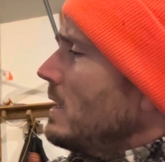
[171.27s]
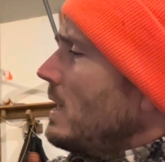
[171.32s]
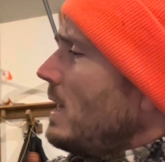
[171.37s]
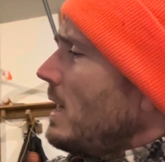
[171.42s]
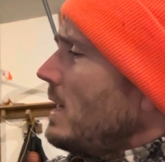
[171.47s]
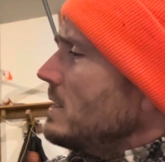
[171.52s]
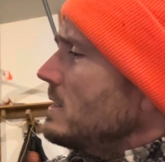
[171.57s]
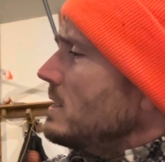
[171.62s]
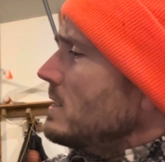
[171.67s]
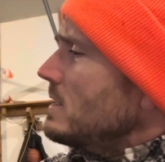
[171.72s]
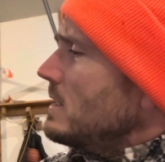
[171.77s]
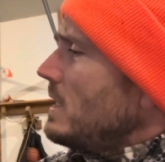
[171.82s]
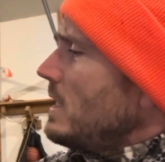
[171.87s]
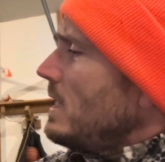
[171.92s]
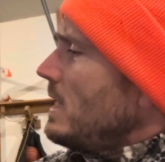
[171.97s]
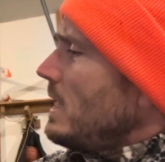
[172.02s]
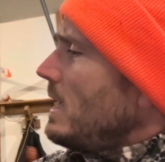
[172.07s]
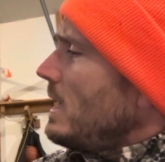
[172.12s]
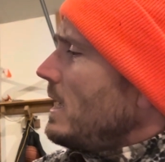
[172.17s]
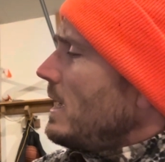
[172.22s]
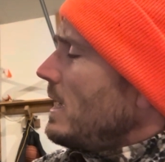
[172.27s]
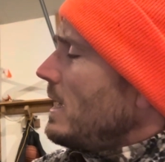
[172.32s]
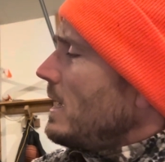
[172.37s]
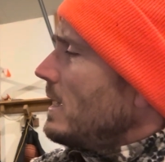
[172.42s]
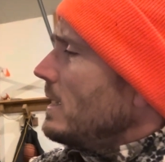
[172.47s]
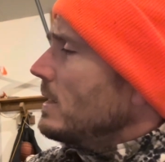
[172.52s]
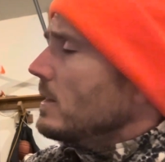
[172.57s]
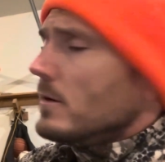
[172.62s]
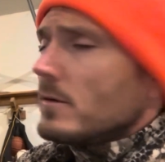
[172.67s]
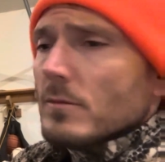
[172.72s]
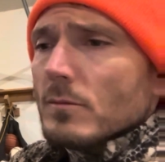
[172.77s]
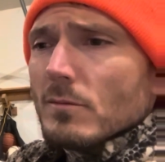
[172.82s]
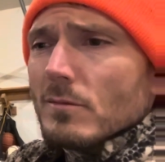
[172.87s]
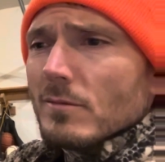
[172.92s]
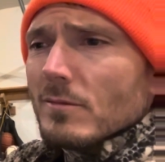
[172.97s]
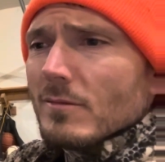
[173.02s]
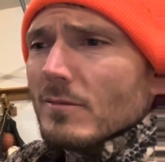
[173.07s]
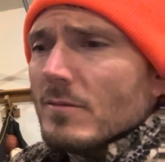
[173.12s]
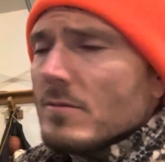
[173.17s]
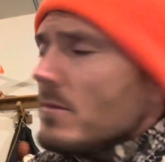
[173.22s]
I just get a
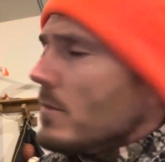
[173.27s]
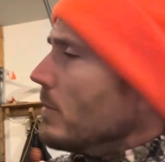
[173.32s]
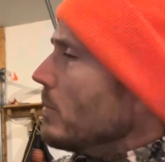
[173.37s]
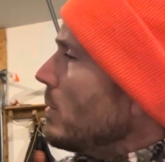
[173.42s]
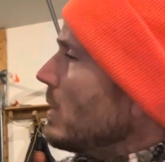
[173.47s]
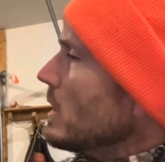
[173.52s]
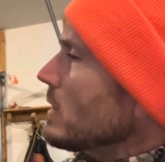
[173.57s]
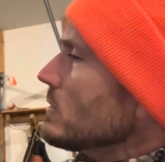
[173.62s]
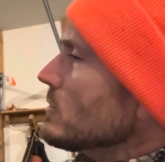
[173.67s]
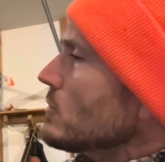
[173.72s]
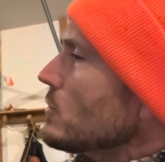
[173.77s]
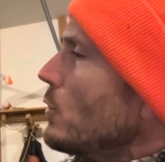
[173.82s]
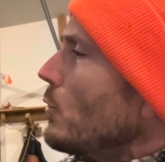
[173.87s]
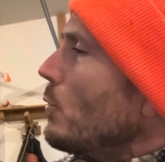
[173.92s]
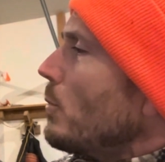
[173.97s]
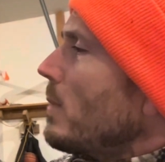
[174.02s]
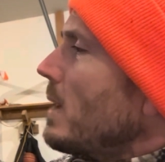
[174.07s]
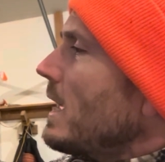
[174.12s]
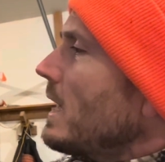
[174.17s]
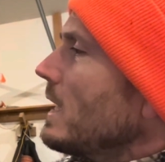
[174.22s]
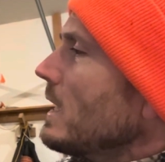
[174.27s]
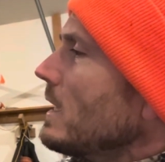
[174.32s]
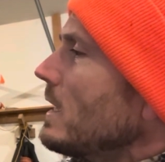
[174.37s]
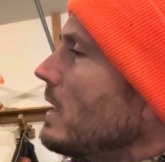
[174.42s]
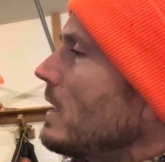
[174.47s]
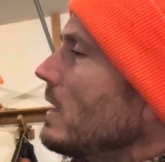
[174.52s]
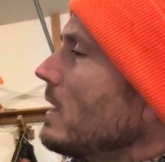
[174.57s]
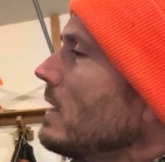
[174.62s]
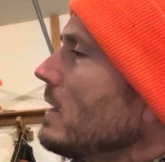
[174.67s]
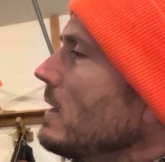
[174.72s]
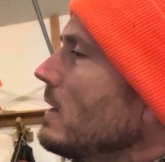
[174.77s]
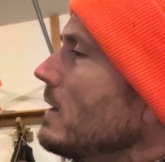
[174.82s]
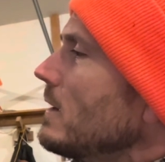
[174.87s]
Burns-O-Matic here.